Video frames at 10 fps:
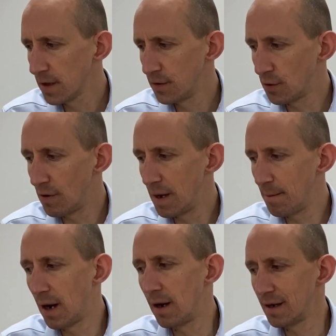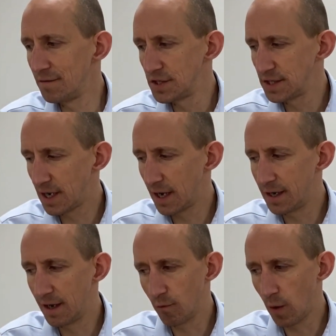The green bar gives us an
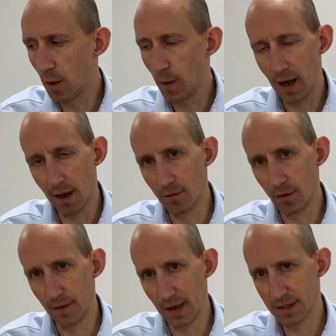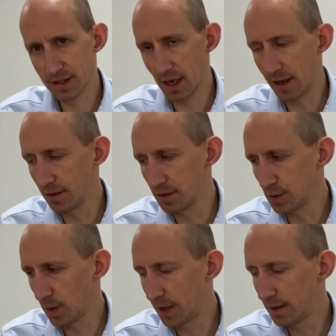idea of where we are on that scale as
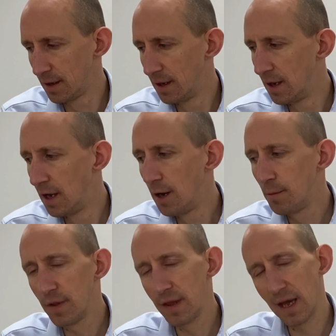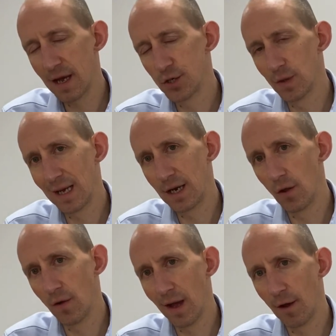well, but the actual
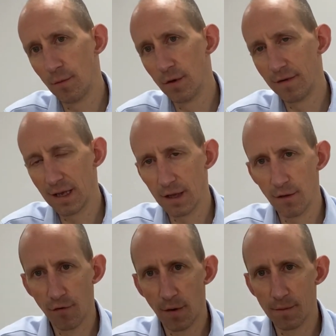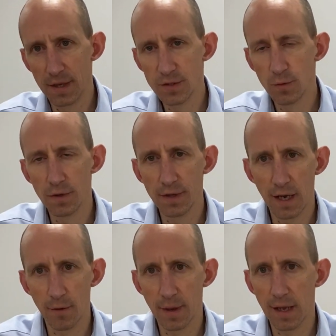analog output value from this will
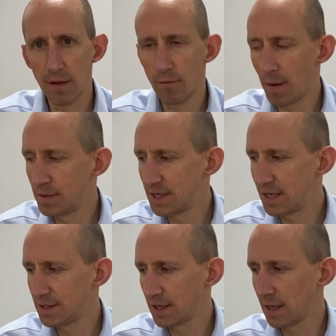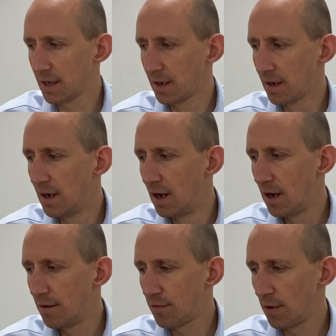now be representing
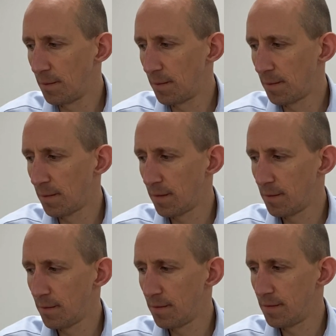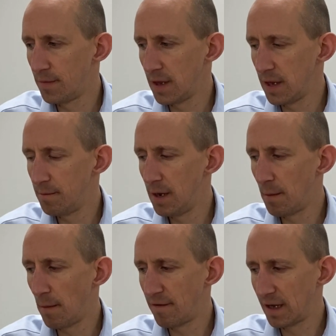from the
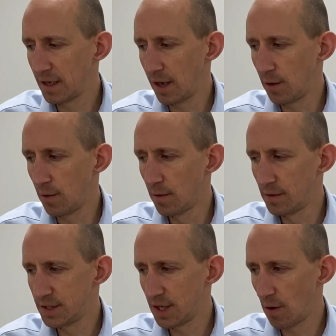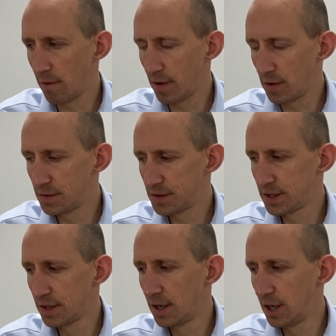minimum value, 0 volts,
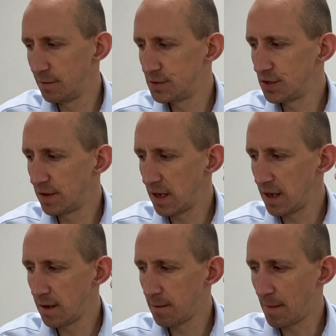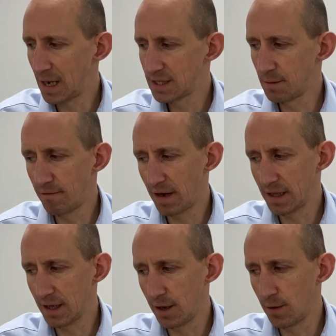up to the maximum
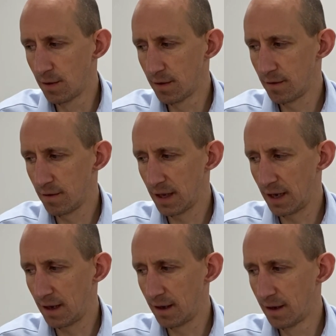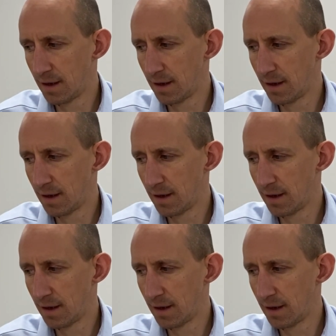value there